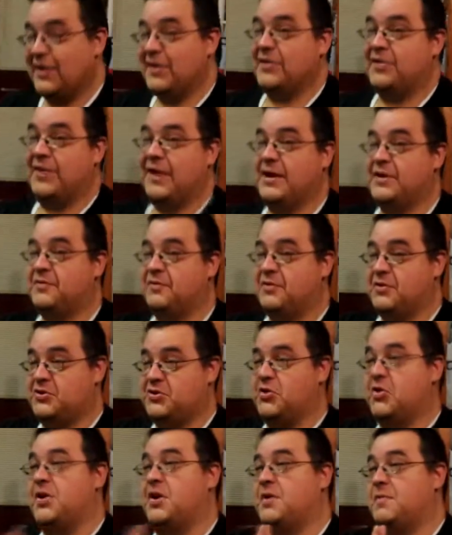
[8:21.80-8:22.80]
Thanks for
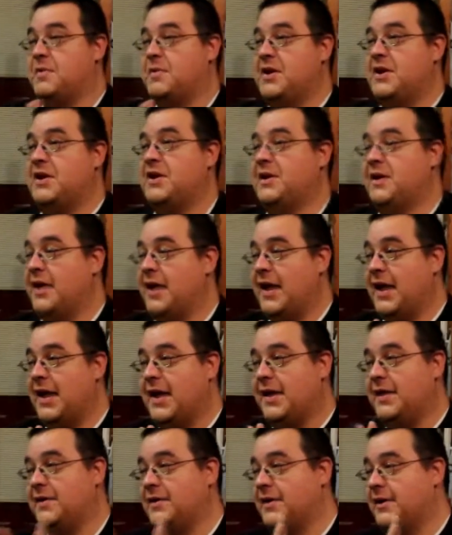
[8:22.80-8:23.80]
joining me,
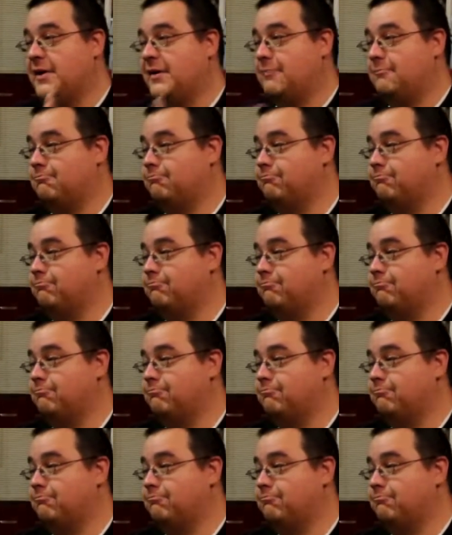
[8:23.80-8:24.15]
and um,